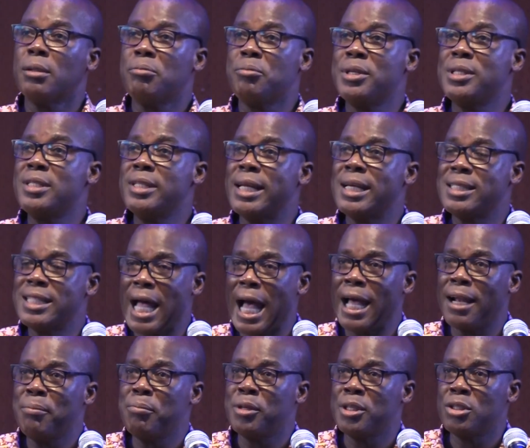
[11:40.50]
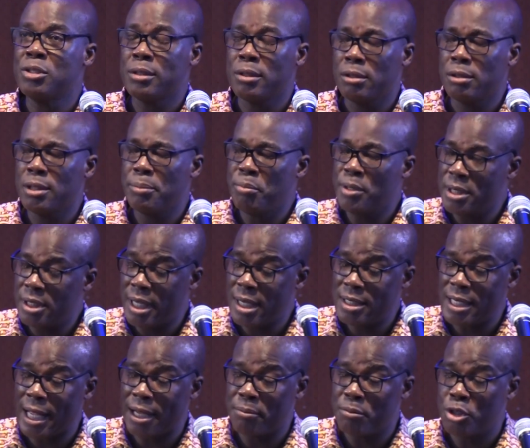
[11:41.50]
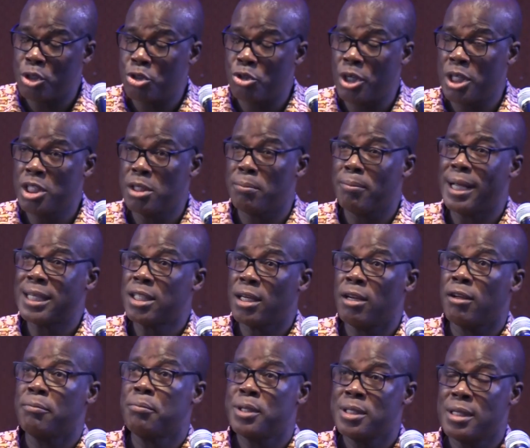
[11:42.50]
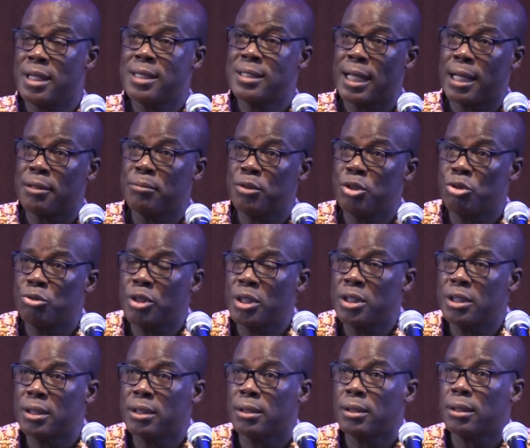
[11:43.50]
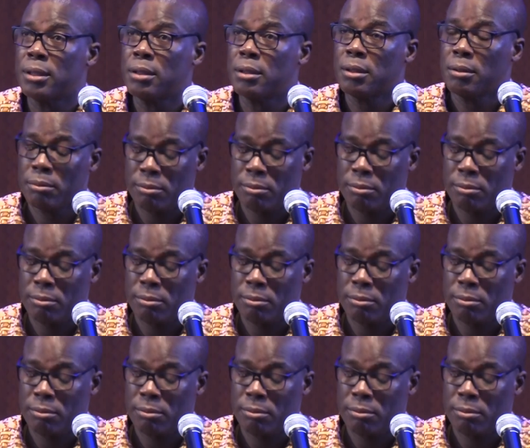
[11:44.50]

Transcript: business administration, Bachelor of Business Administration.